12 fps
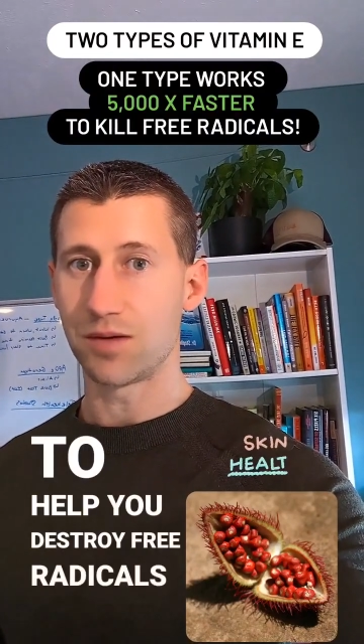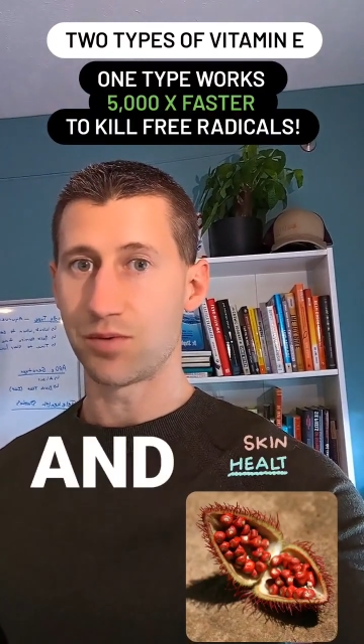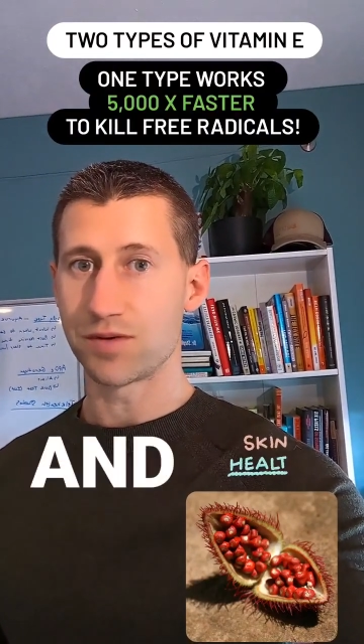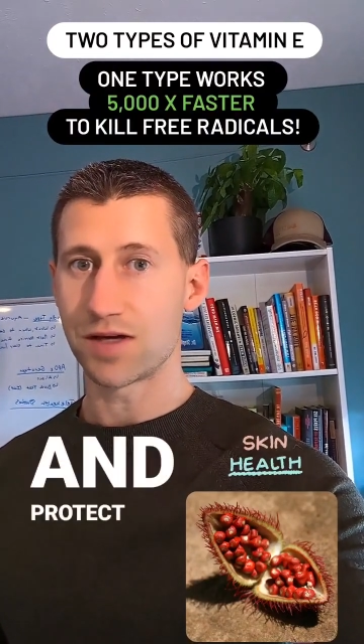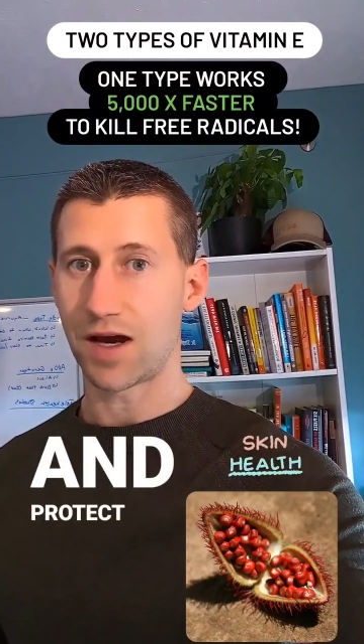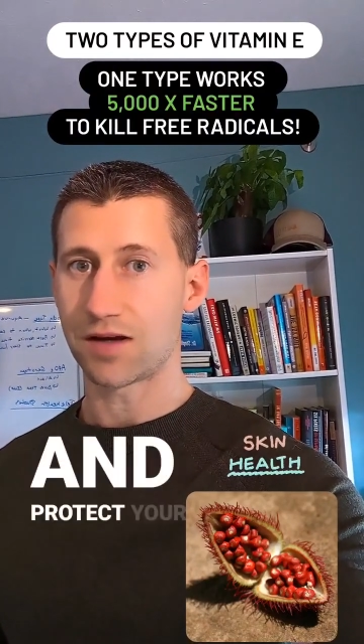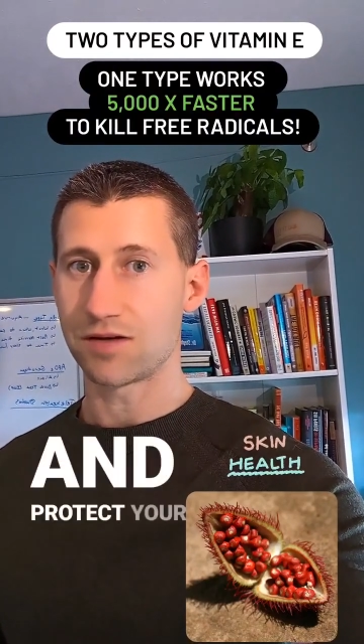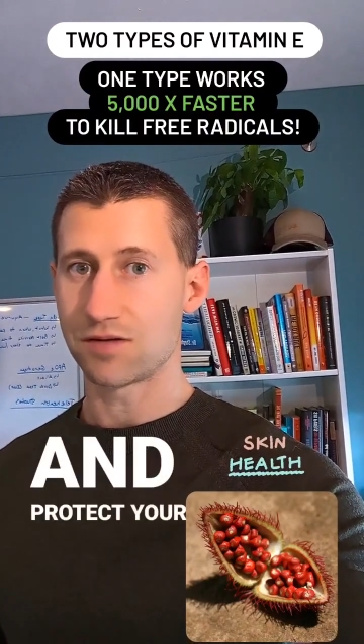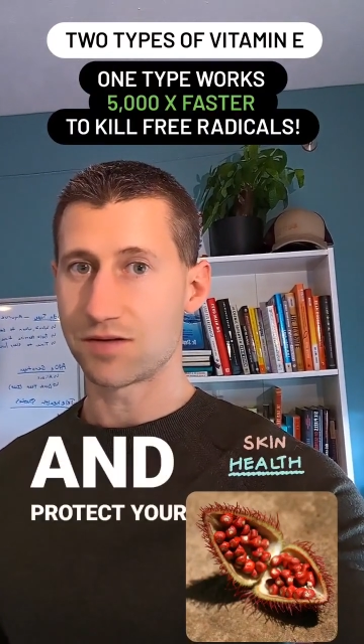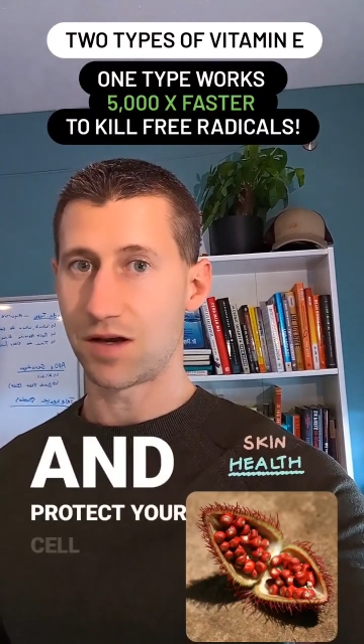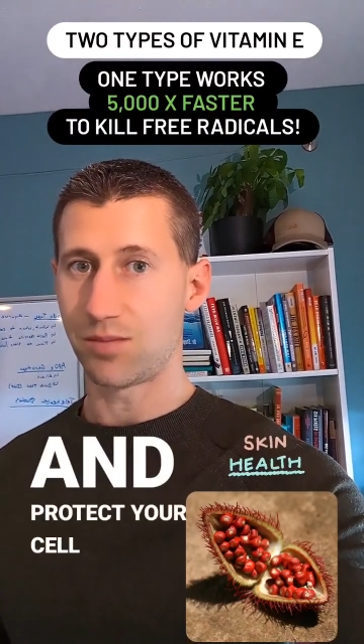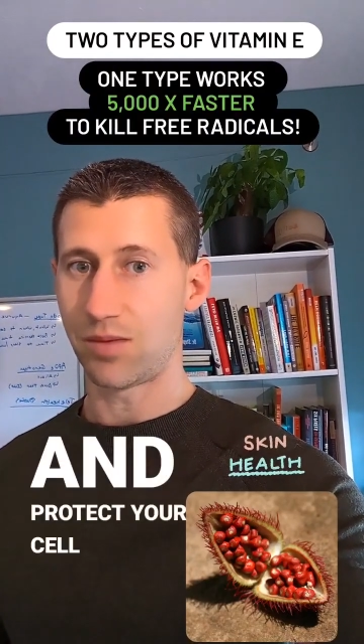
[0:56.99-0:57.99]
and protect
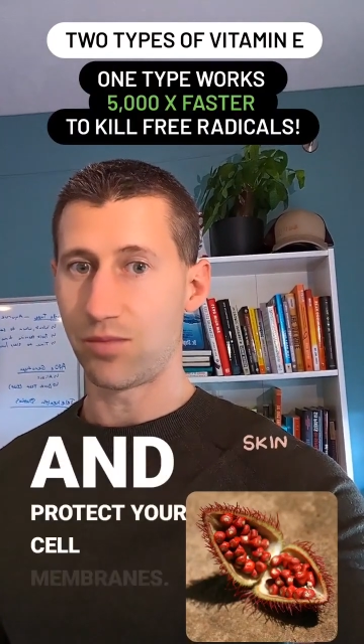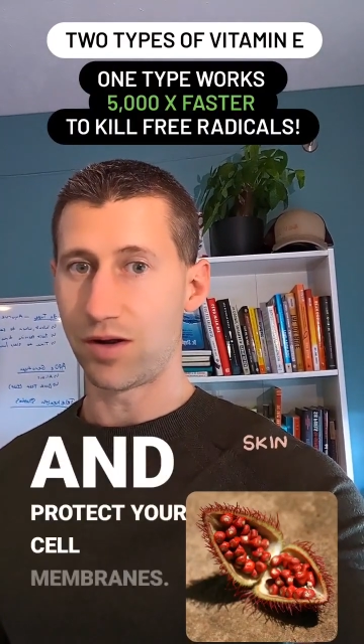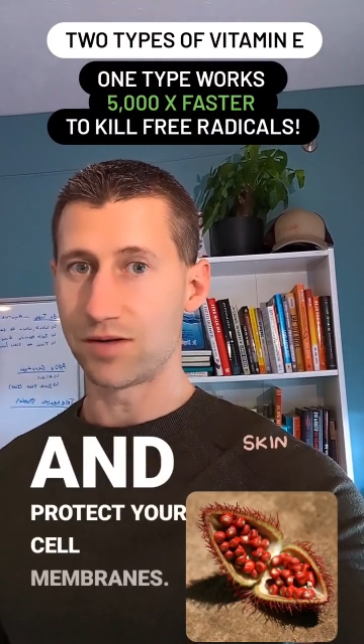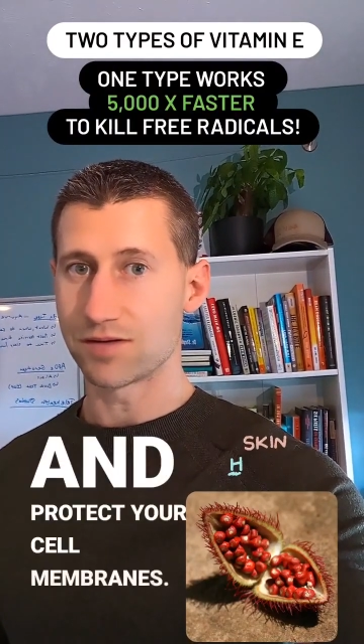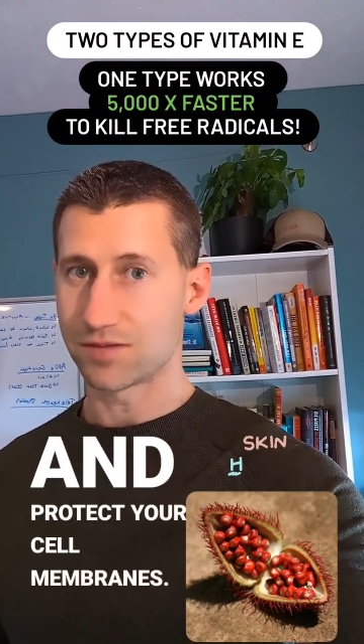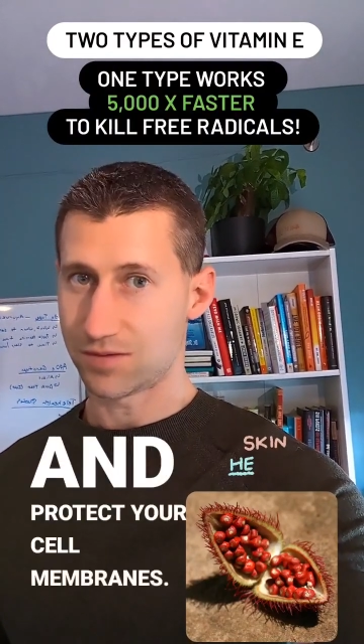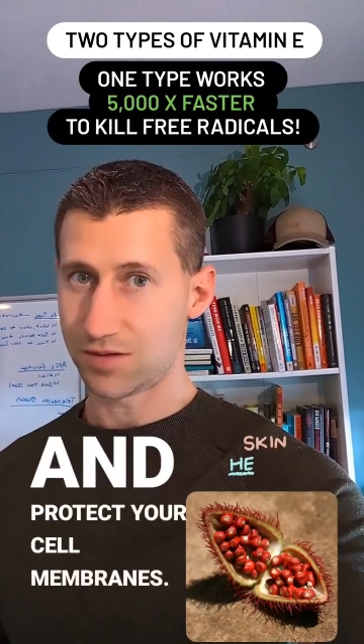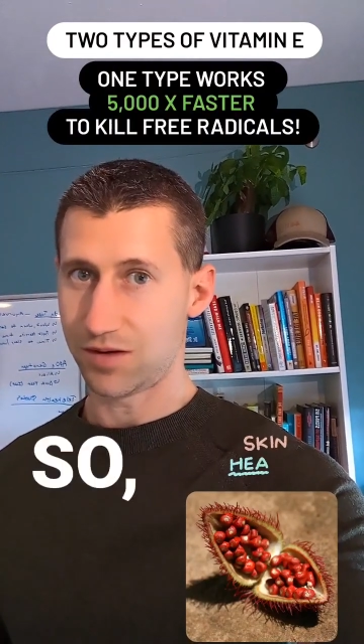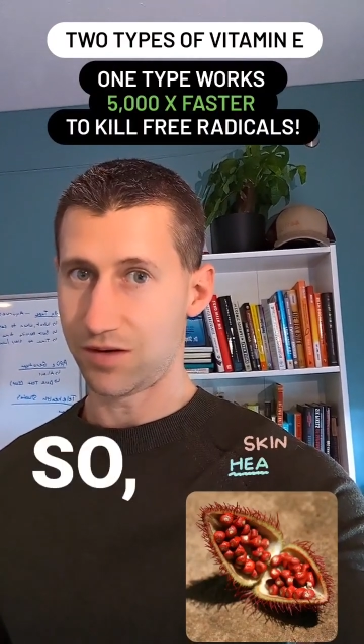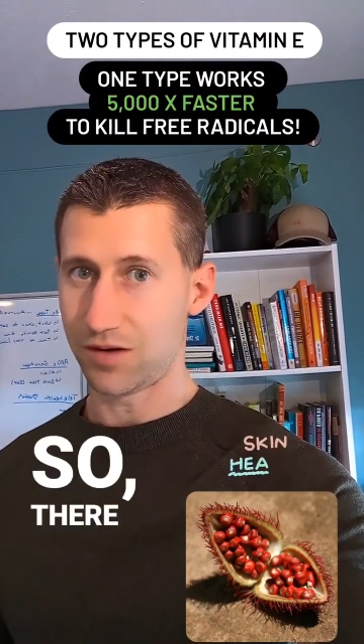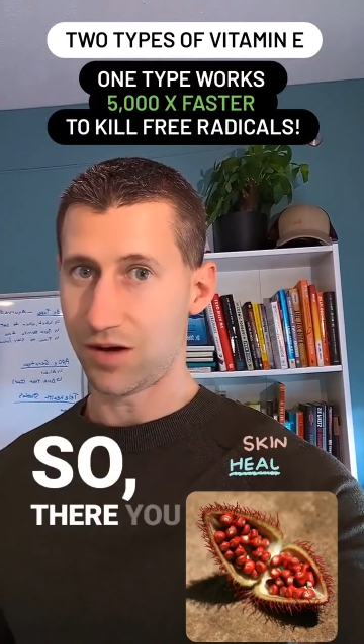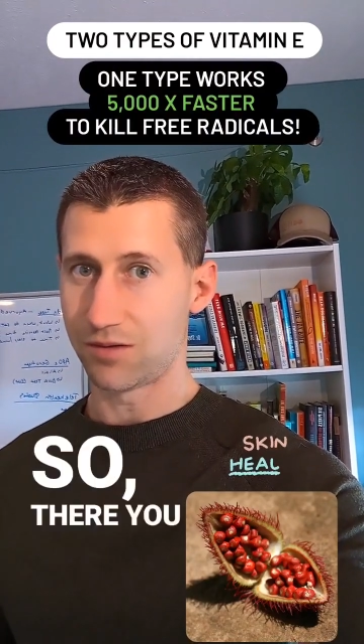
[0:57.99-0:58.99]
your cell membranes. So
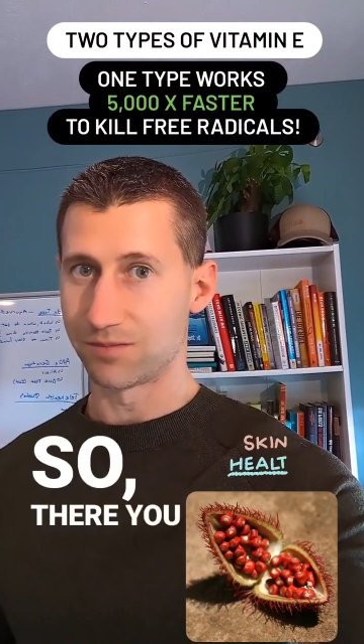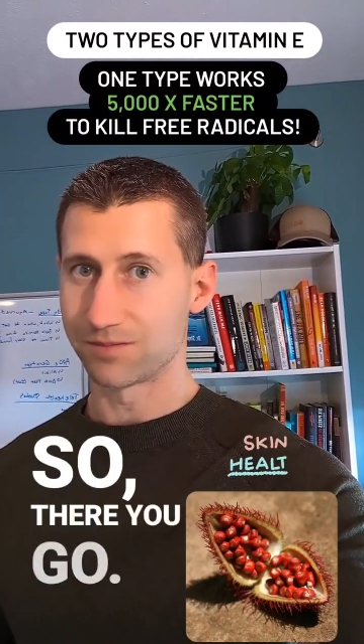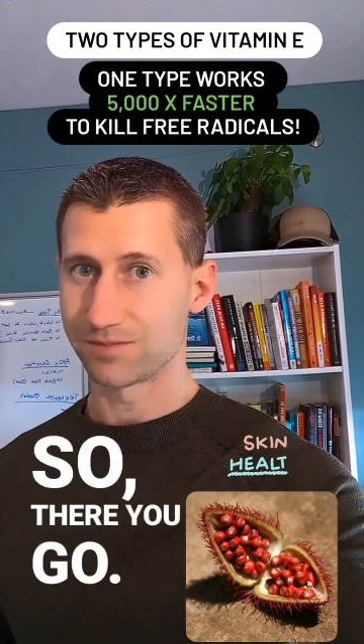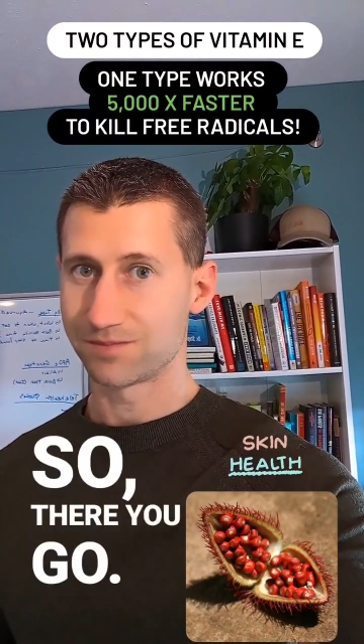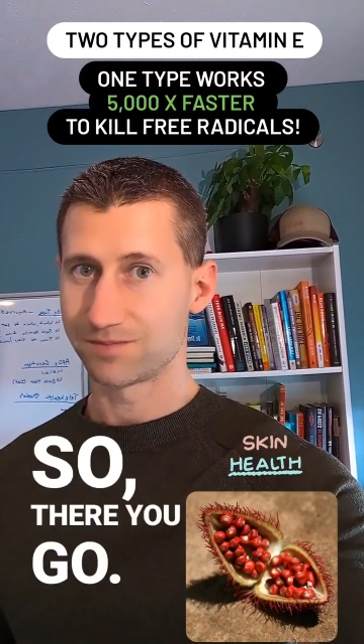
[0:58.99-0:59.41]
there you go.